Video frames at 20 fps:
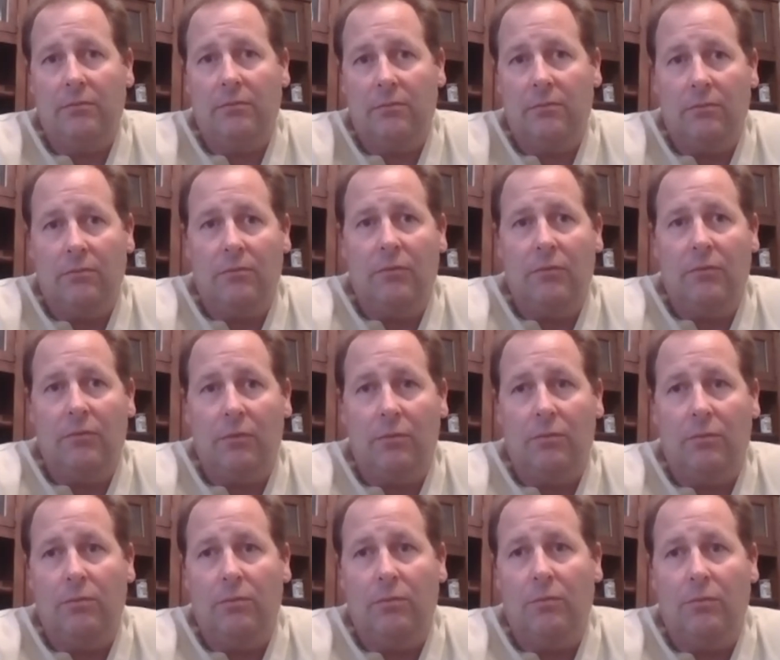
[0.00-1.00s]
you know,
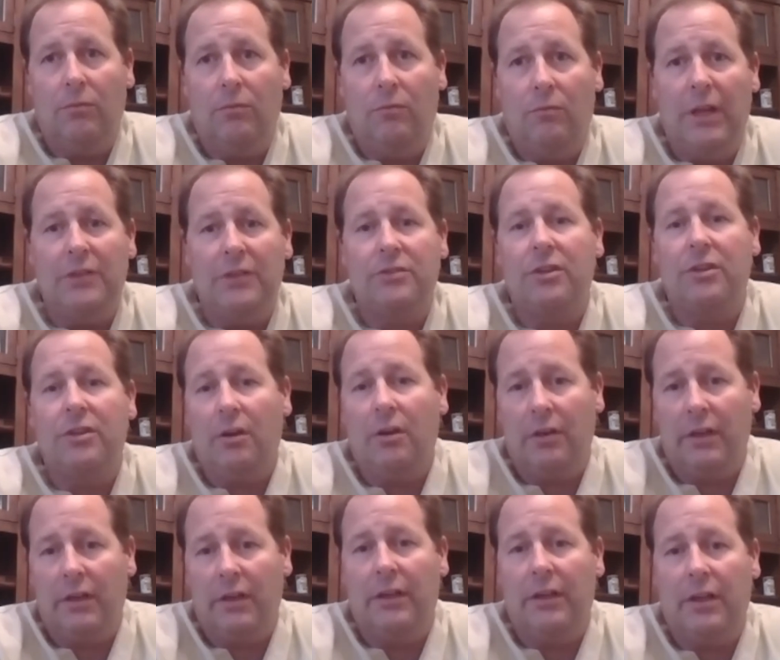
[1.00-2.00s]
red shirt
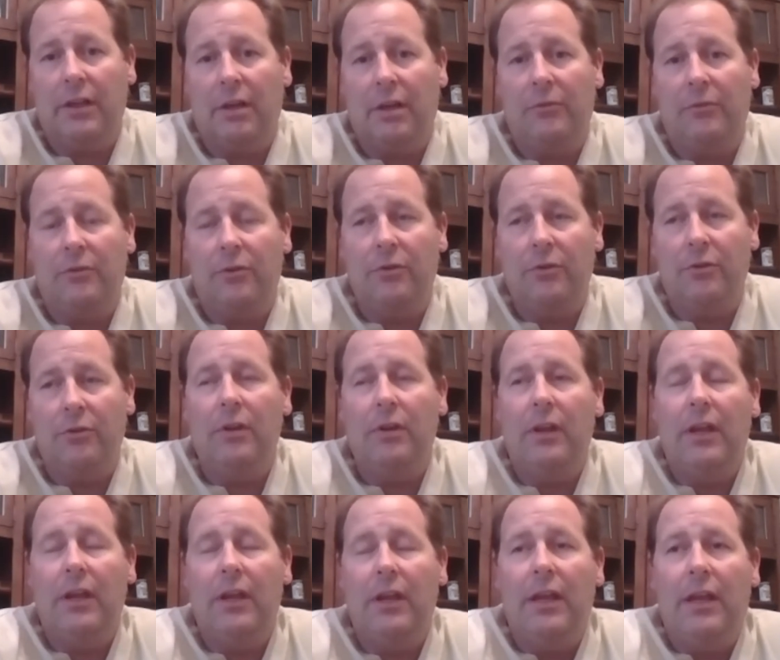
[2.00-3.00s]
and then come through.
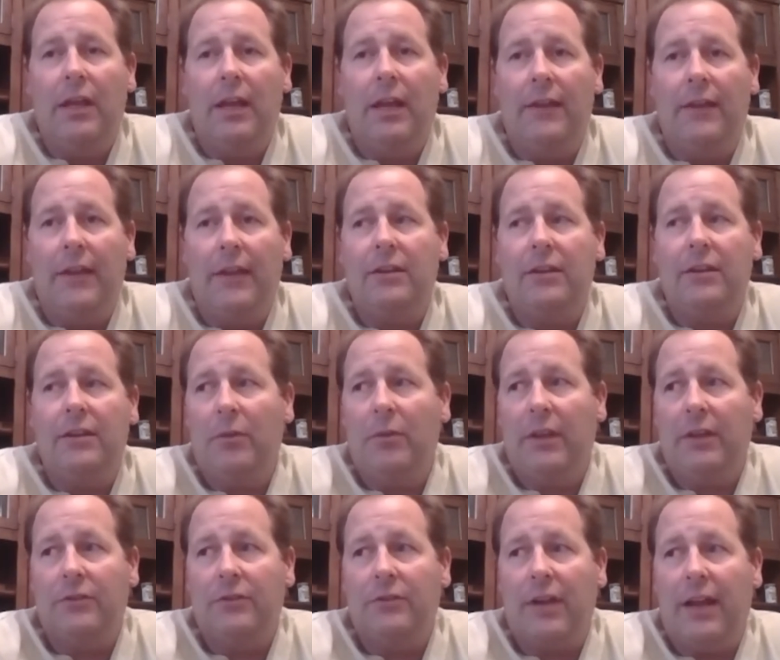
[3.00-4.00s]
And they told me
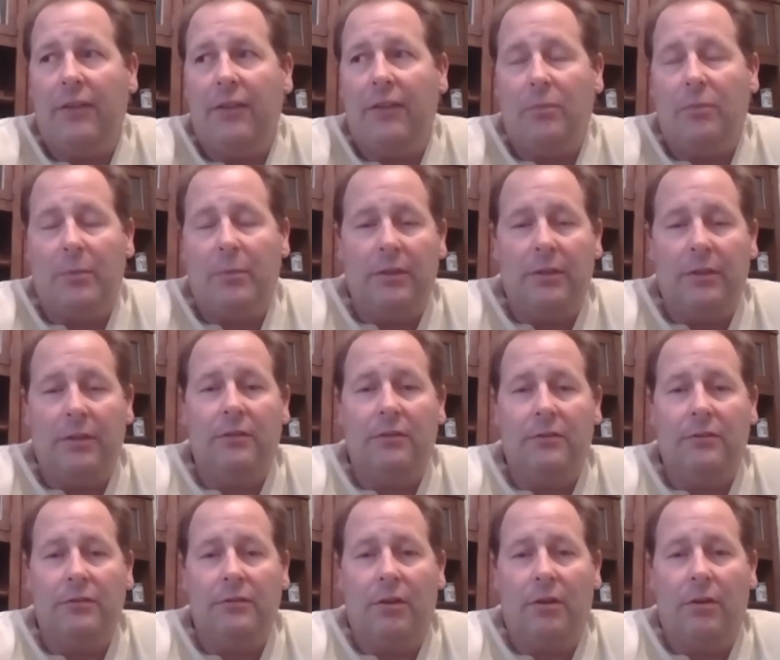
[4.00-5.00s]
they'd travel me.
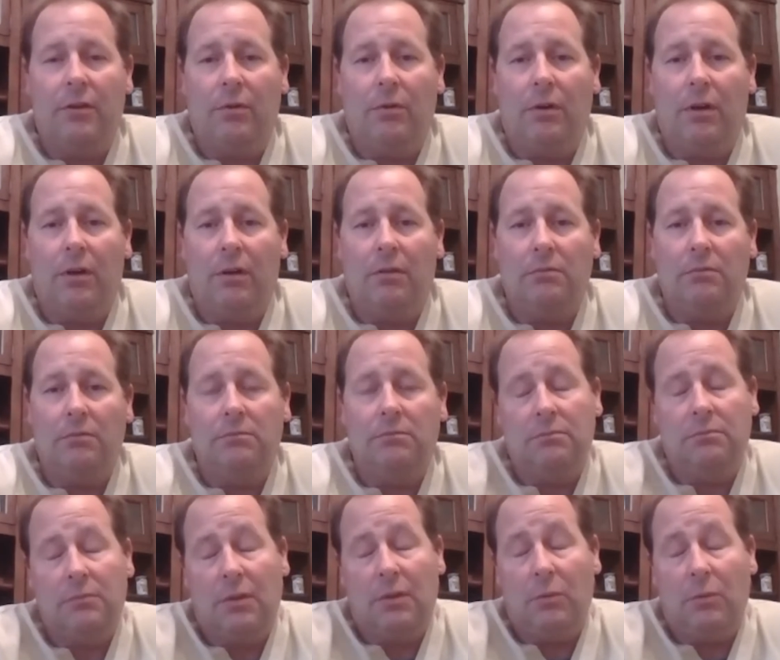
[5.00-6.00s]
So I
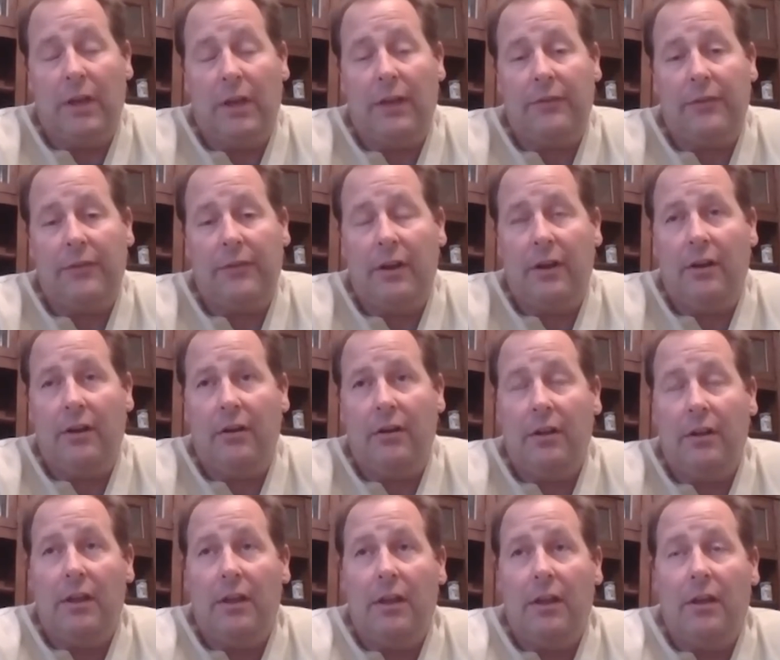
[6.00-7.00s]
went out there.
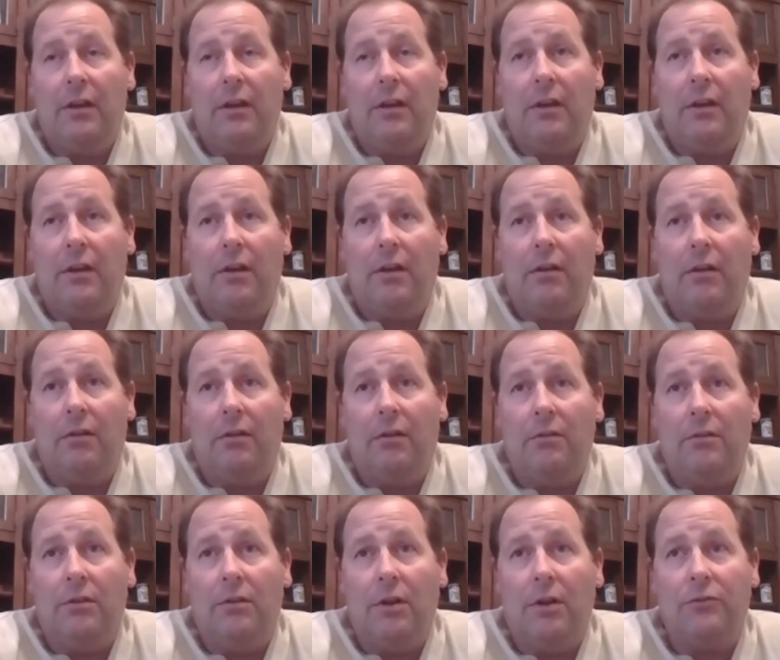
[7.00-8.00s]

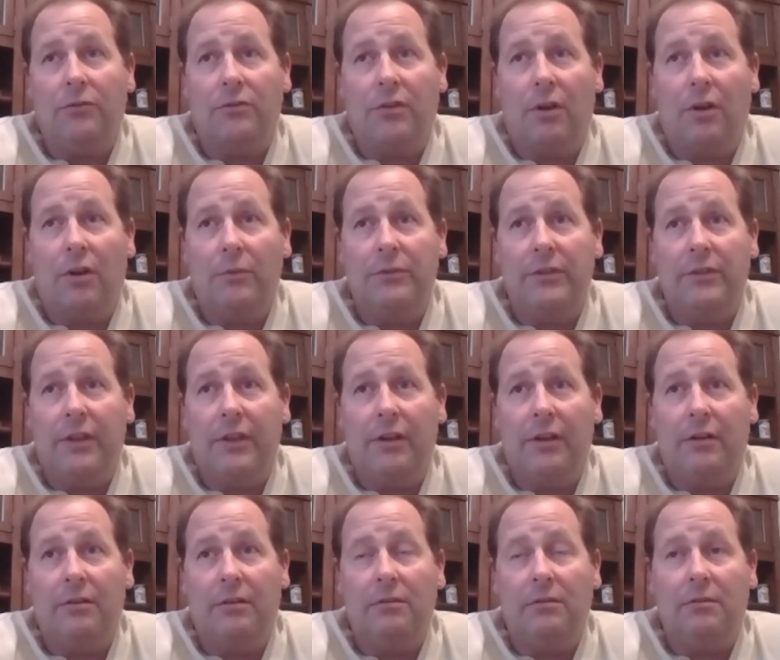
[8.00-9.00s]
Coach Crow was
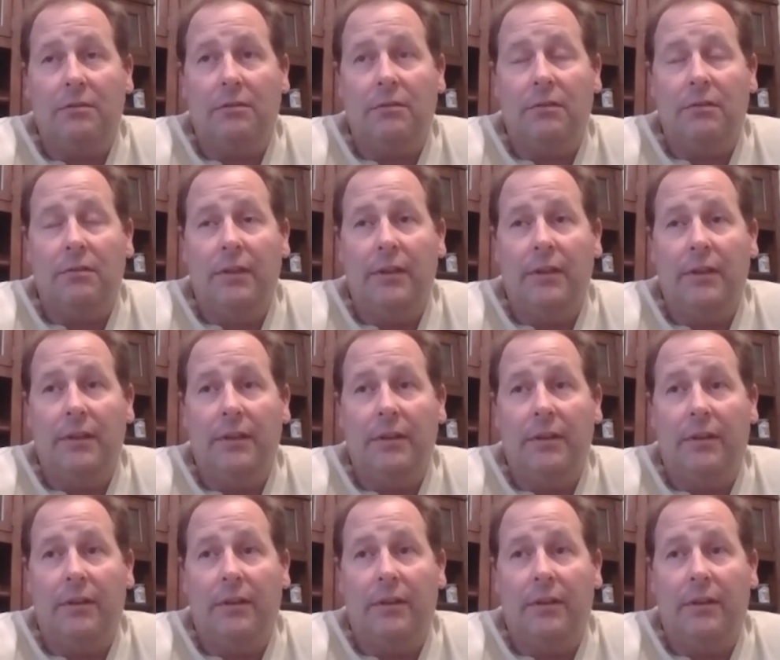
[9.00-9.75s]
there, and